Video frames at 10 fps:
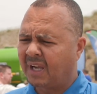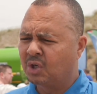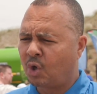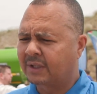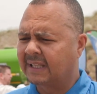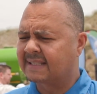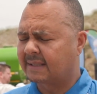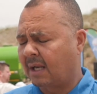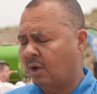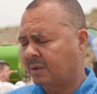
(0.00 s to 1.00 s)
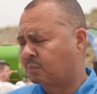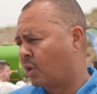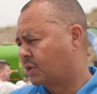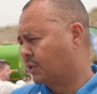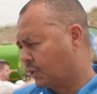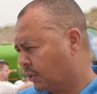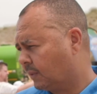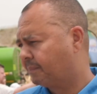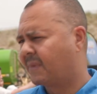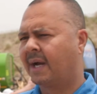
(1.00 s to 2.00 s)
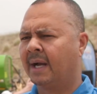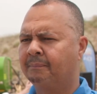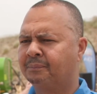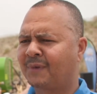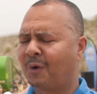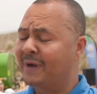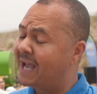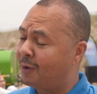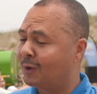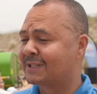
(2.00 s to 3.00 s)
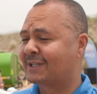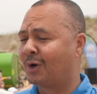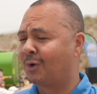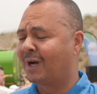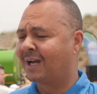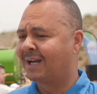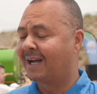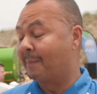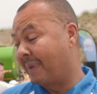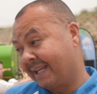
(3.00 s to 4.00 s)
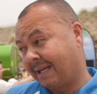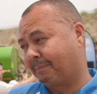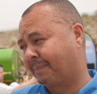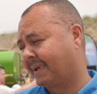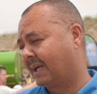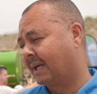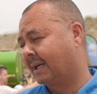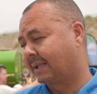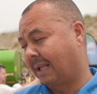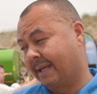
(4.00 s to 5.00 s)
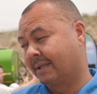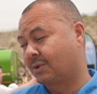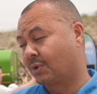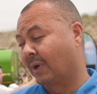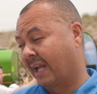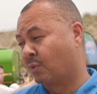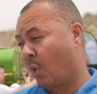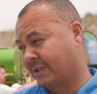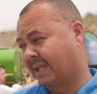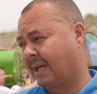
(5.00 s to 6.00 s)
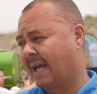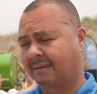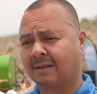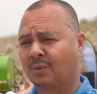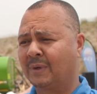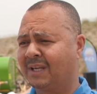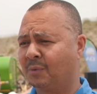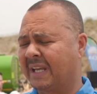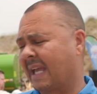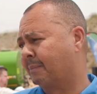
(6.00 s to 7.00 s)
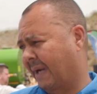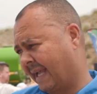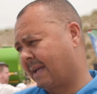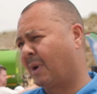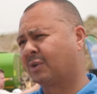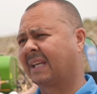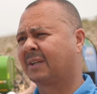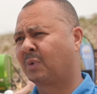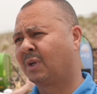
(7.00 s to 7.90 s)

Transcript: Look, there's still a lot more to do. We are also a paid-up client to Rainwater. I think we can brag about that.